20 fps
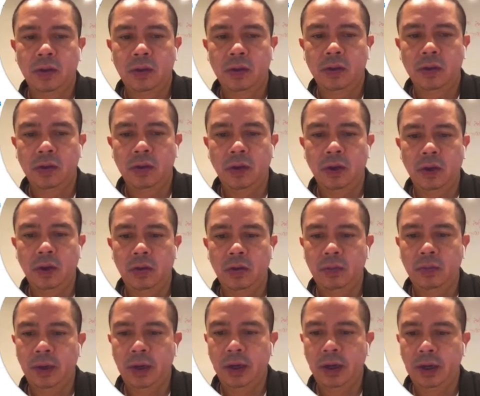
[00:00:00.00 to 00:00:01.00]

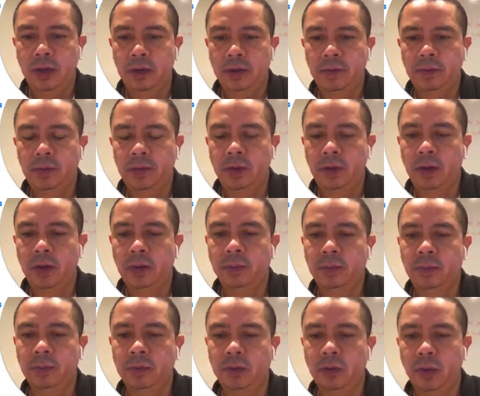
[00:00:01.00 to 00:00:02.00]
Autopilot. Okay,
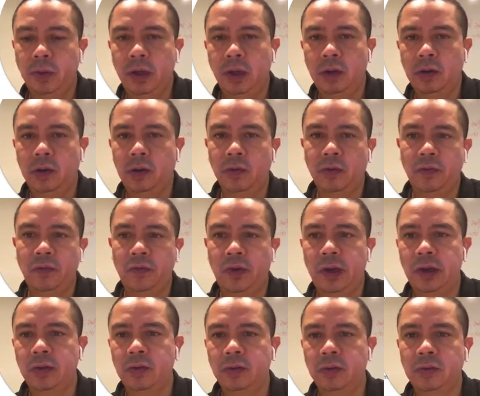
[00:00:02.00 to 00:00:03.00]
so we got all the
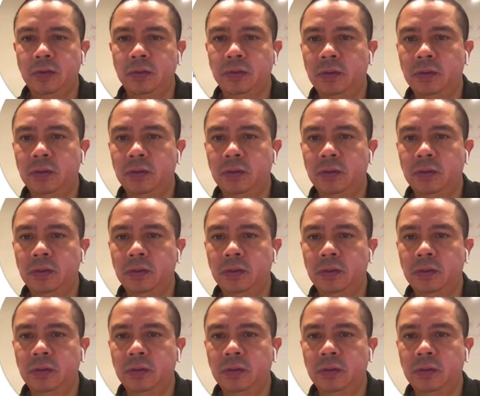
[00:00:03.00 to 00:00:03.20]
files.